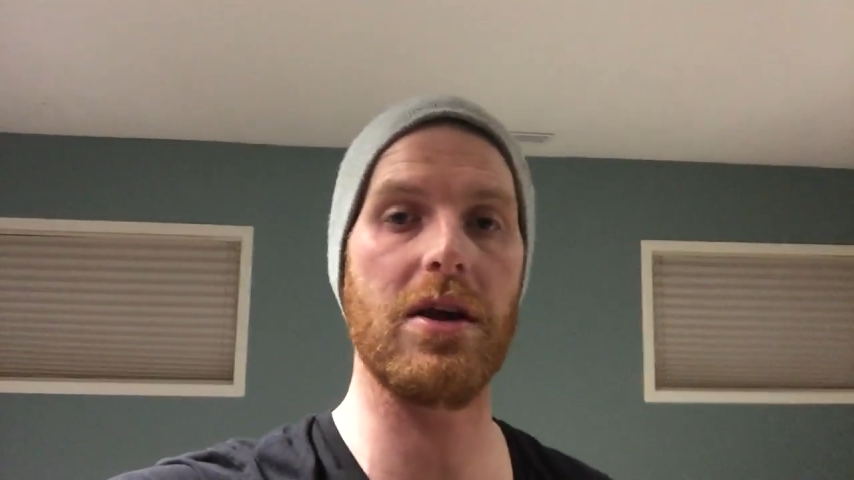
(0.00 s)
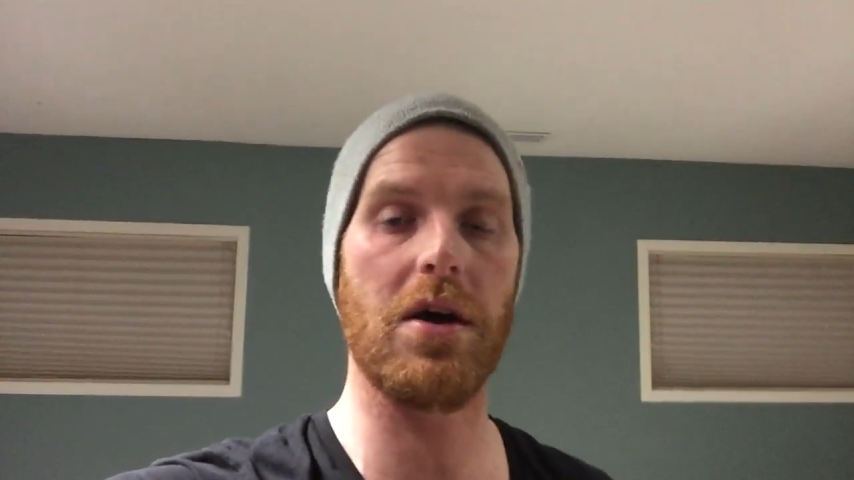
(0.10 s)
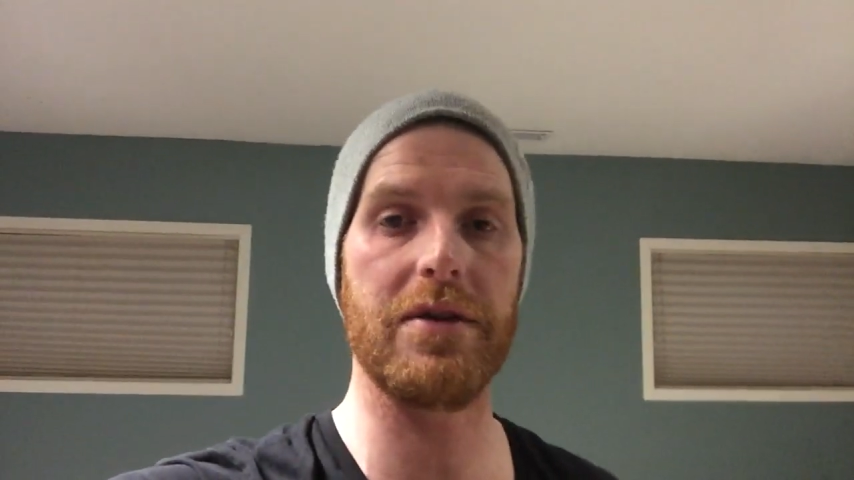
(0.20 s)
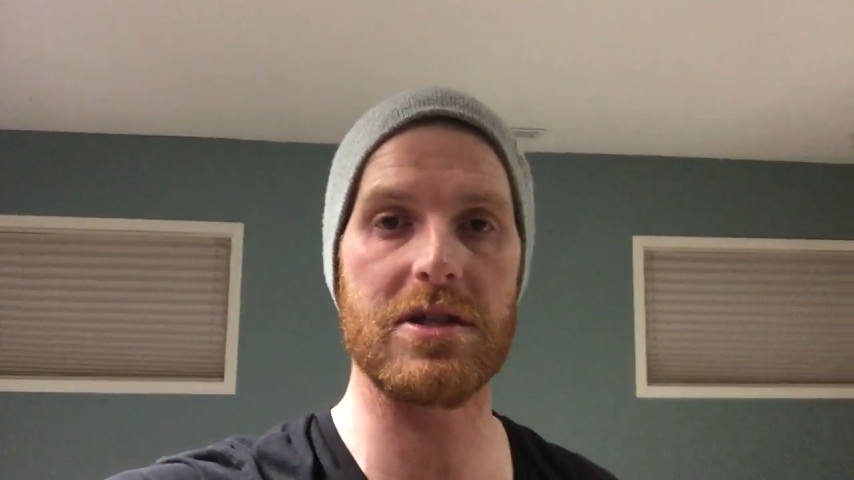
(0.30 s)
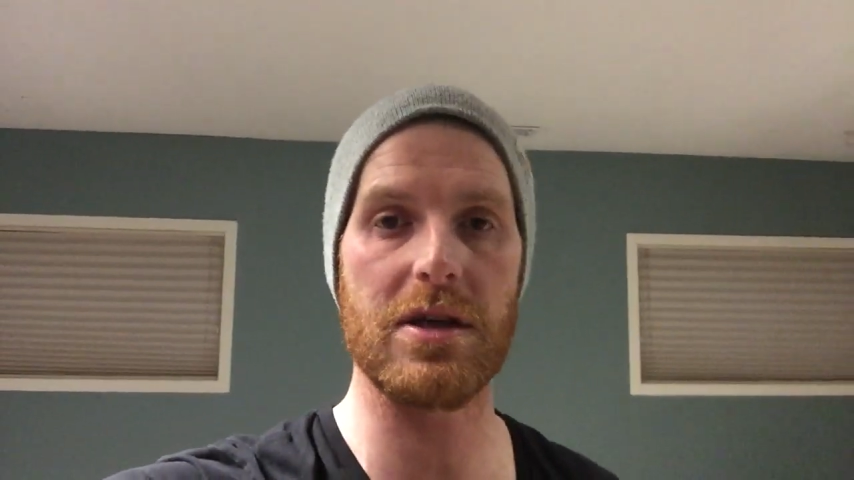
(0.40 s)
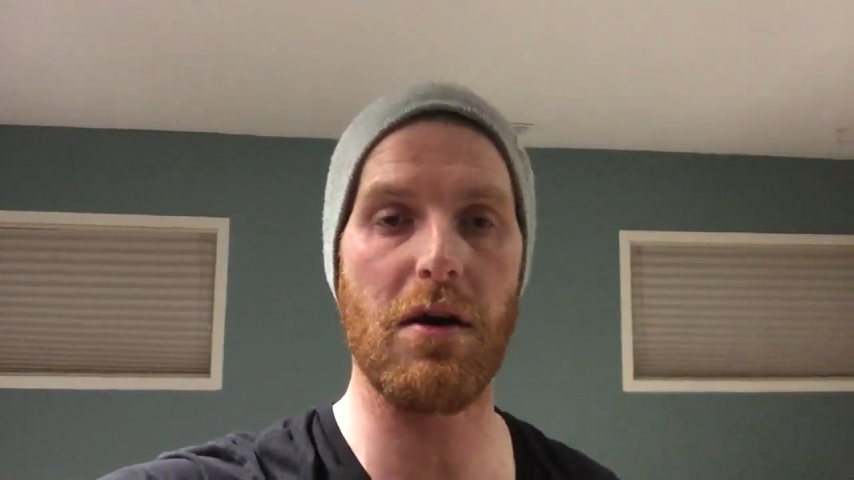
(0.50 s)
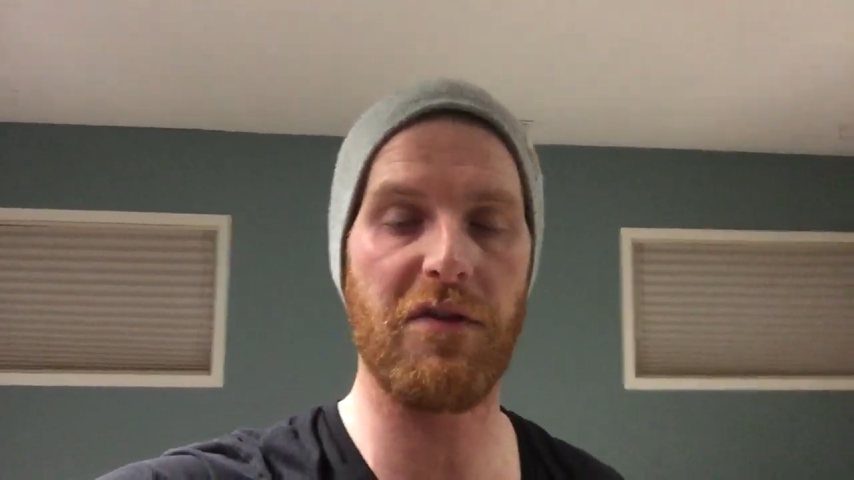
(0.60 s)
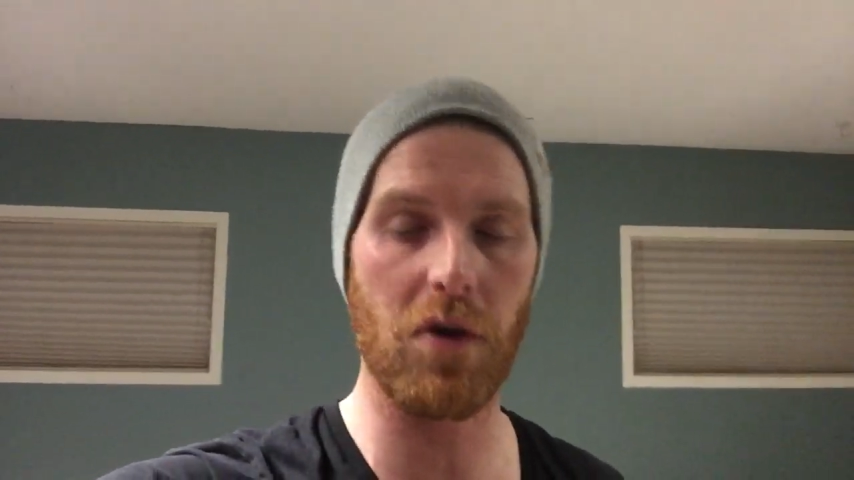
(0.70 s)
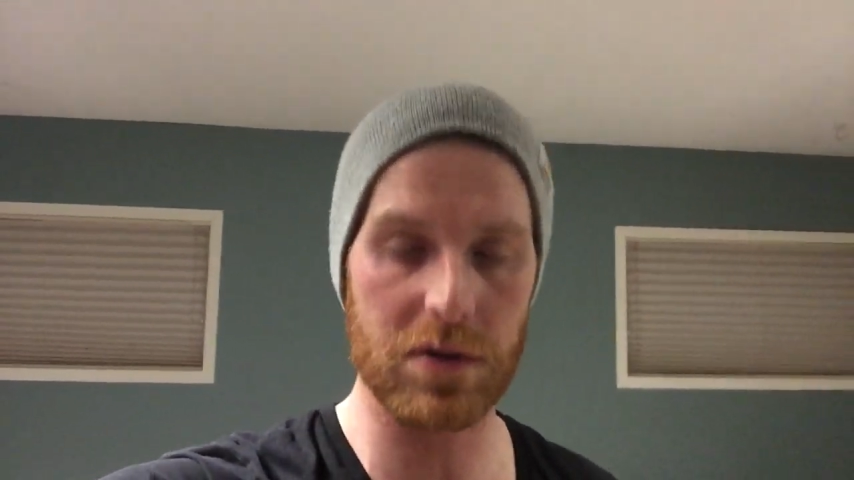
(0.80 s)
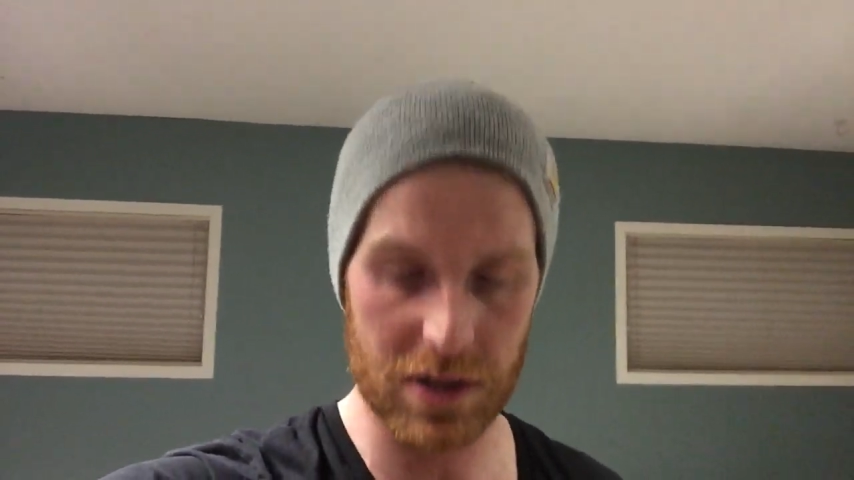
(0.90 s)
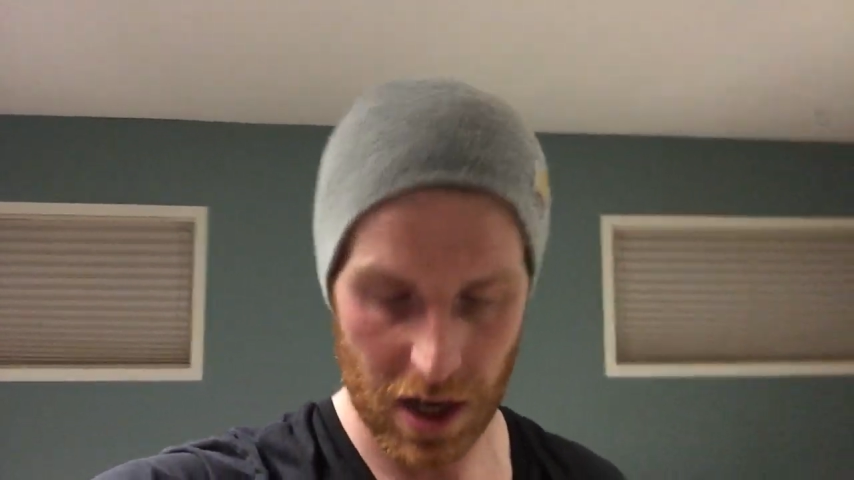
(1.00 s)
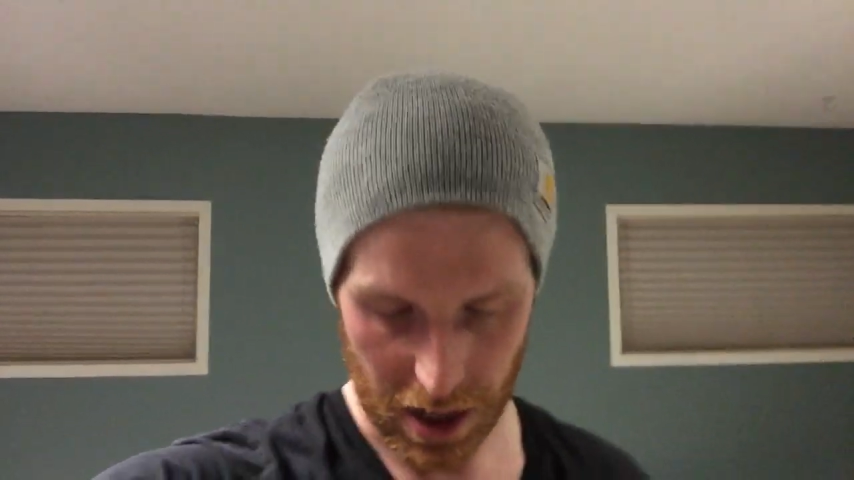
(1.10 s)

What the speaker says: on their cell phones,